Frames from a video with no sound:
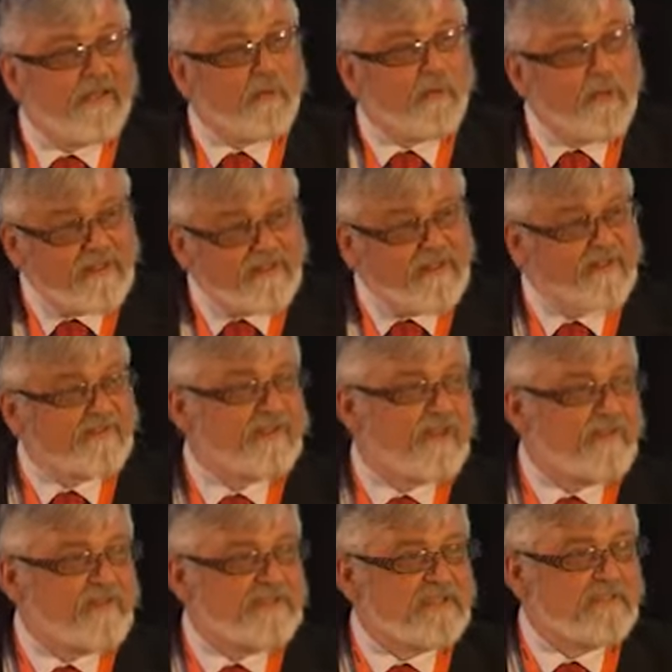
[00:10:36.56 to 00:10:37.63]
When they had the
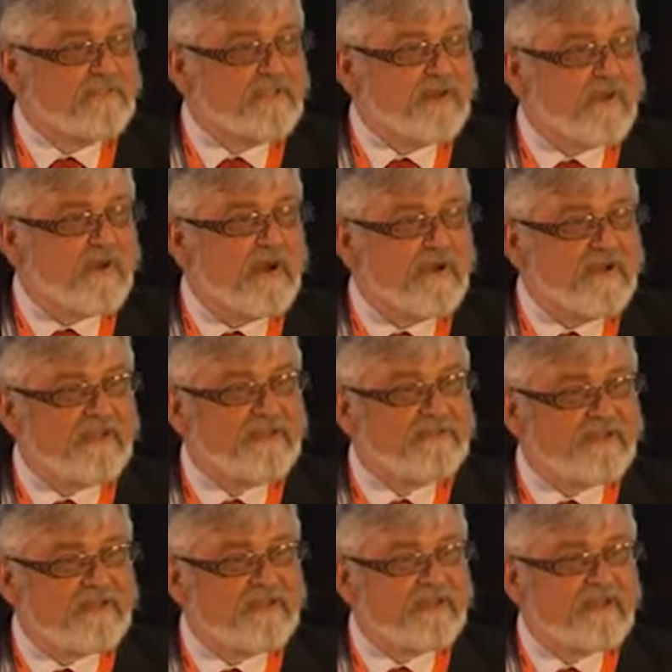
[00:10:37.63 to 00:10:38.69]
committee of inquiry, it
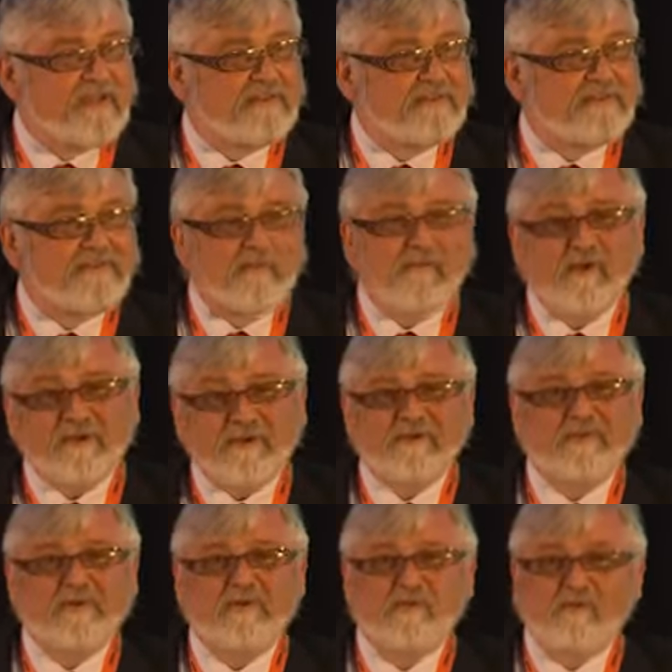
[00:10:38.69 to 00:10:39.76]
turned out that what had
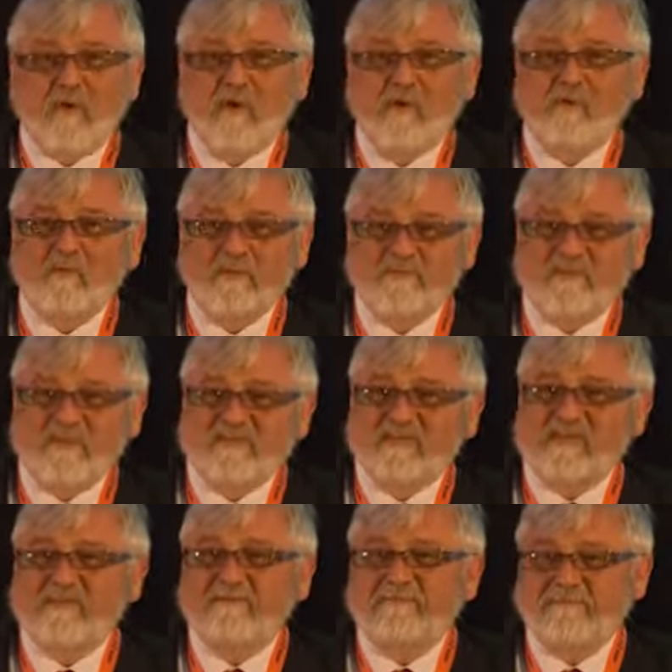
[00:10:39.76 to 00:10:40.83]
gone wrong was
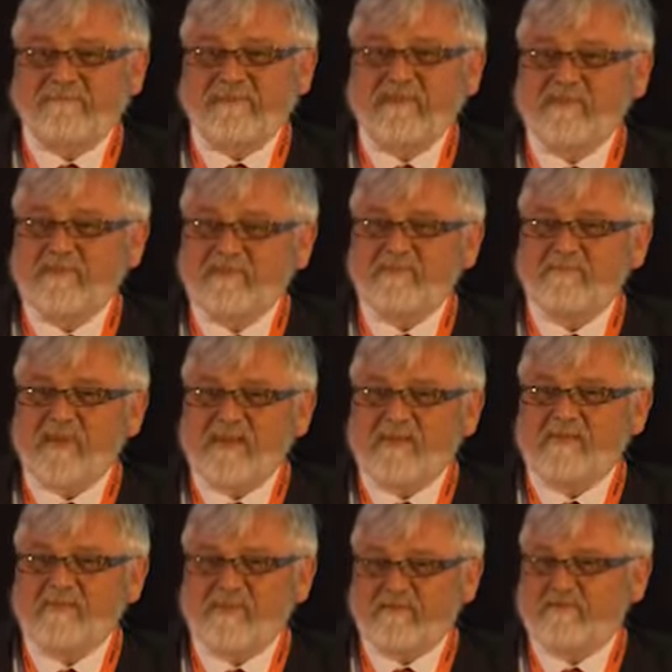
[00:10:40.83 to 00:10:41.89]
basically a failure to
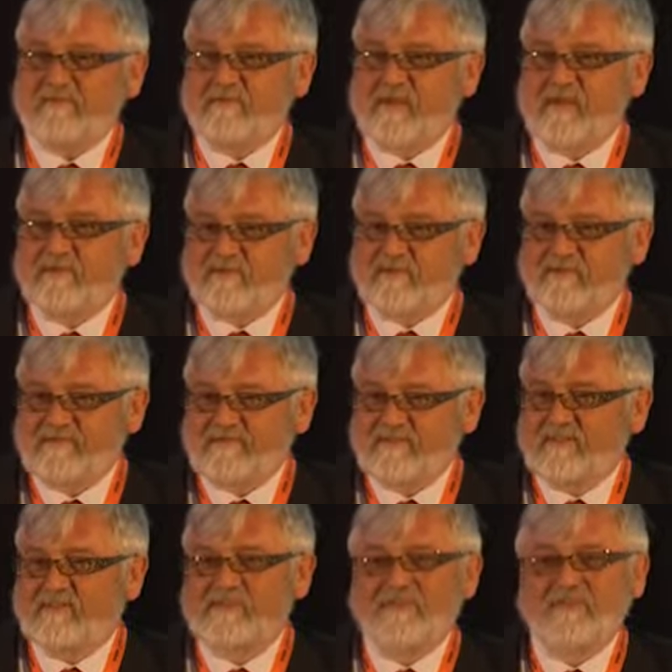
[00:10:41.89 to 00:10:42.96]
manage information.
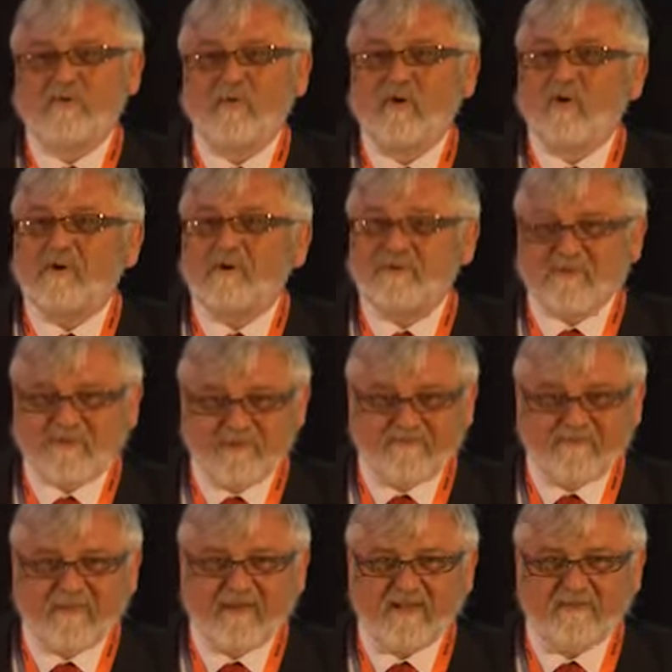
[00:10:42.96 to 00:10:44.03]
There was no audit trail
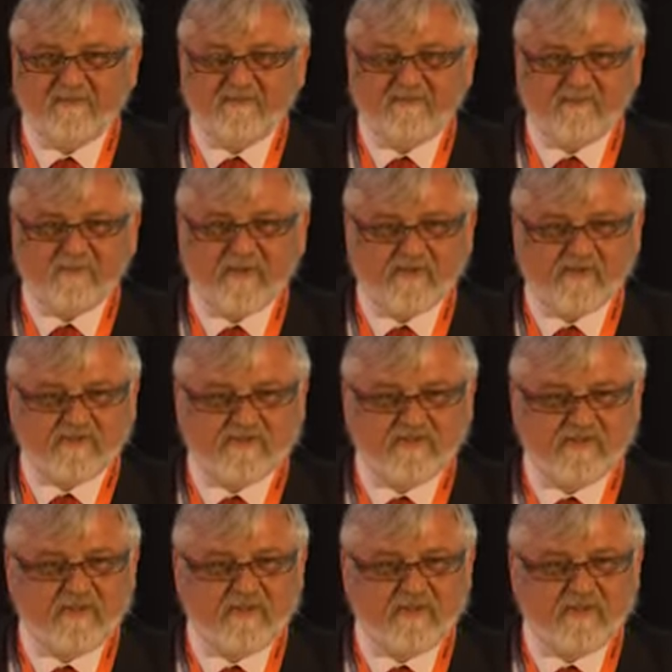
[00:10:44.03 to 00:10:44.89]
for any of information.